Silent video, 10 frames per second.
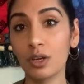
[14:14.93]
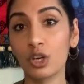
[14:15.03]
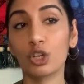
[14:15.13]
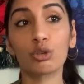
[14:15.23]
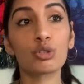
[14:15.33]

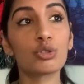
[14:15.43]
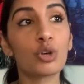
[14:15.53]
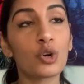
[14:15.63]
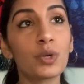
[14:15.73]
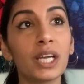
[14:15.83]
You're
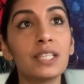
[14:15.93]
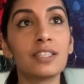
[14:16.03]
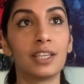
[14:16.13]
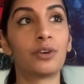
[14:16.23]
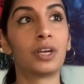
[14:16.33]
so
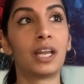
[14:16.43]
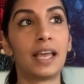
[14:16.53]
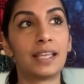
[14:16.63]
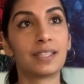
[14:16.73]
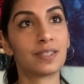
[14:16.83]
considerate.
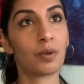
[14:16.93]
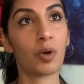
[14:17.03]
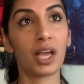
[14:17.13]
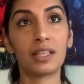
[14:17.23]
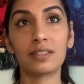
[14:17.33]
It's
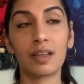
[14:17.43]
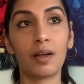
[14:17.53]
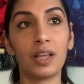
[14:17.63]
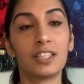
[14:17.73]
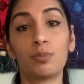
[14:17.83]

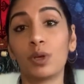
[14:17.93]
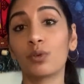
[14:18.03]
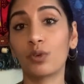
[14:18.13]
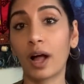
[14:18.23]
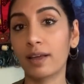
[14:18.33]

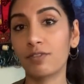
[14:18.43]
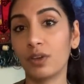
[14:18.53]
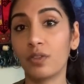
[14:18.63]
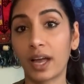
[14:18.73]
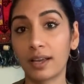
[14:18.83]
beautiful. I
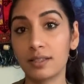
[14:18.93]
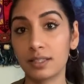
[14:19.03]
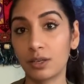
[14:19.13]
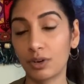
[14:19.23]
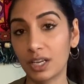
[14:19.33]
feel that
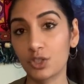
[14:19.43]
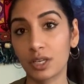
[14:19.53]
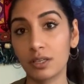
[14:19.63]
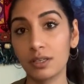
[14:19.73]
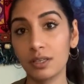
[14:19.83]

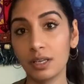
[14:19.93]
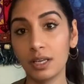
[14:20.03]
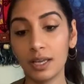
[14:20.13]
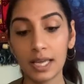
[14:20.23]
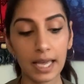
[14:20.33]
consideration.
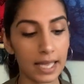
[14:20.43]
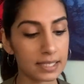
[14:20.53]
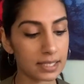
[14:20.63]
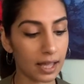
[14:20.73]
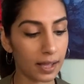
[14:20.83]

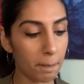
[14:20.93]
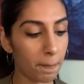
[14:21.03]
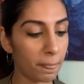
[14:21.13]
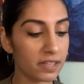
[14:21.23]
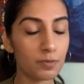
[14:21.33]
It's like
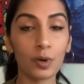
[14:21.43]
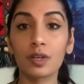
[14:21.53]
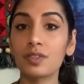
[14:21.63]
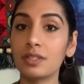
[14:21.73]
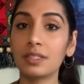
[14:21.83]
this
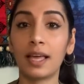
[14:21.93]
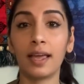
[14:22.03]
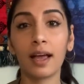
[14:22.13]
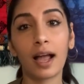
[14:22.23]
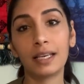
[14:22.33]
person
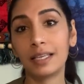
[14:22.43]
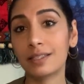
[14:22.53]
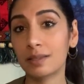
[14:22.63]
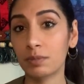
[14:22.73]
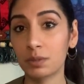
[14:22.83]
saying, I need
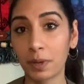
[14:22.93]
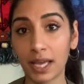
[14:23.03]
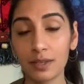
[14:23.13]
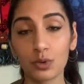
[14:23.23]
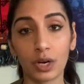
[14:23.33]
some
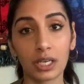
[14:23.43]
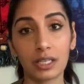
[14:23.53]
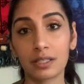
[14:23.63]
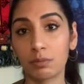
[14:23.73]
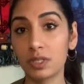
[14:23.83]
space or I need
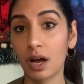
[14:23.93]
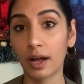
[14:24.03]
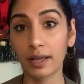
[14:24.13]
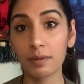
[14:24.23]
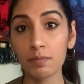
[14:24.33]
some
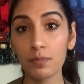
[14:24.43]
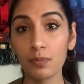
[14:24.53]
time.